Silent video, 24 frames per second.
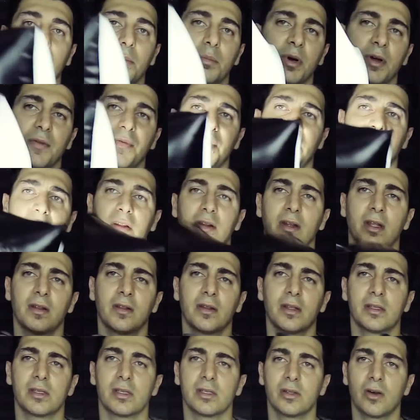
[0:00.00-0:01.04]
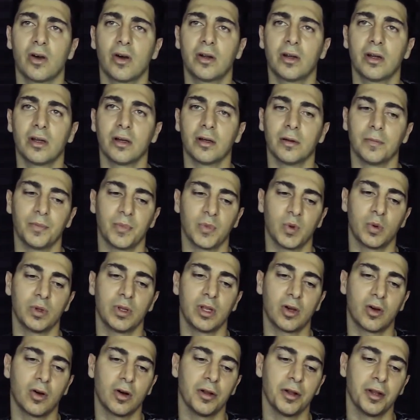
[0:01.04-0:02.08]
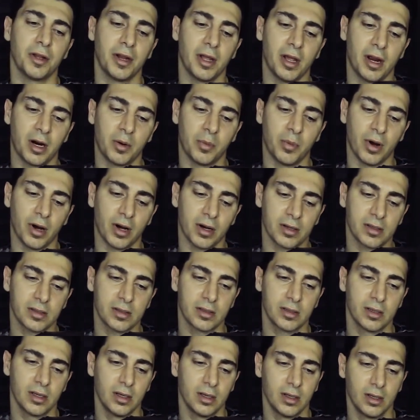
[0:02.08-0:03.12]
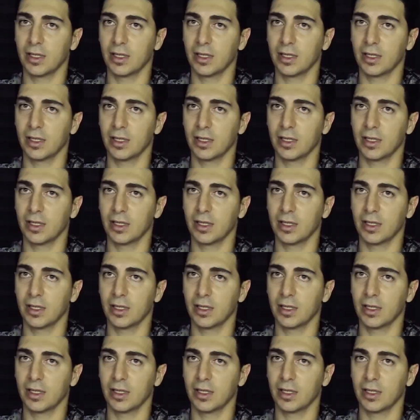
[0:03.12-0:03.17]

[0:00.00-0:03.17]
And then this is on what they call an air box.